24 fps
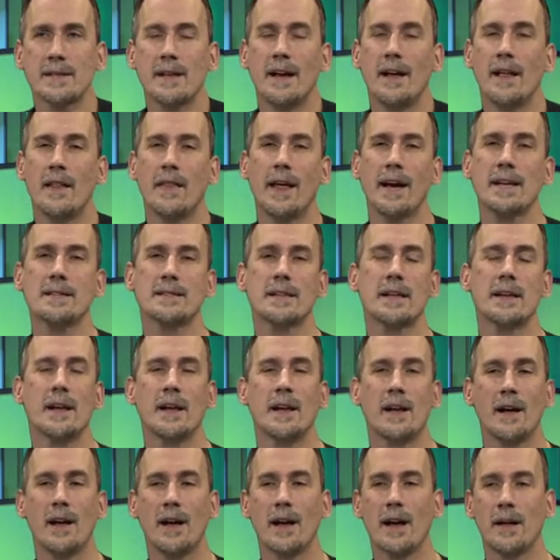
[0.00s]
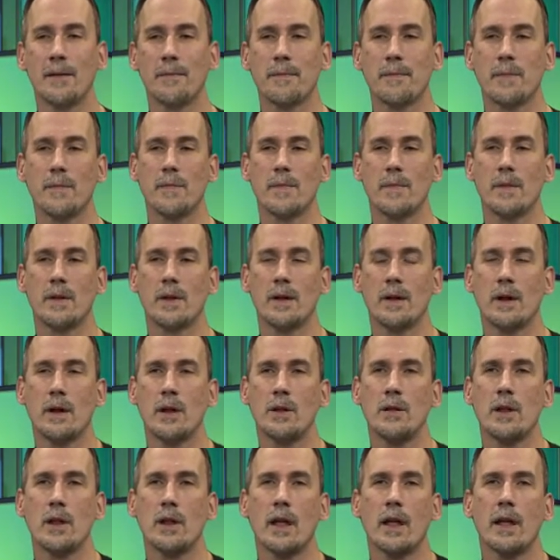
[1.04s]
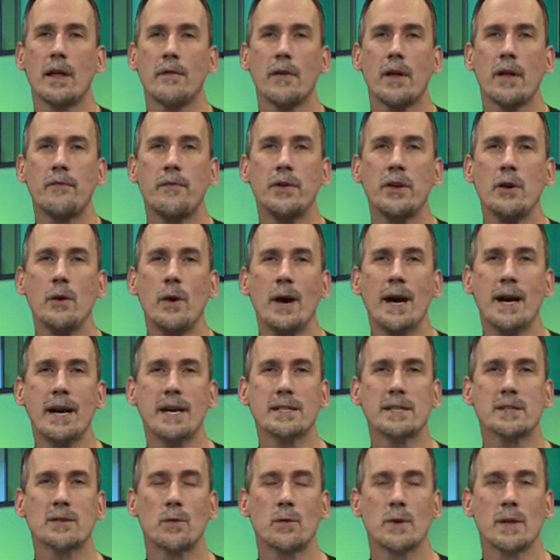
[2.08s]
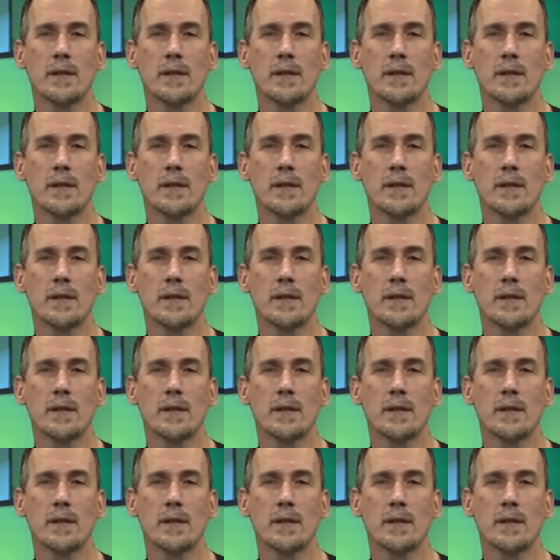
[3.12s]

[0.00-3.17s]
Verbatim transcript: that's, thought the that's, goal was for his community to flourish. If, if you ask,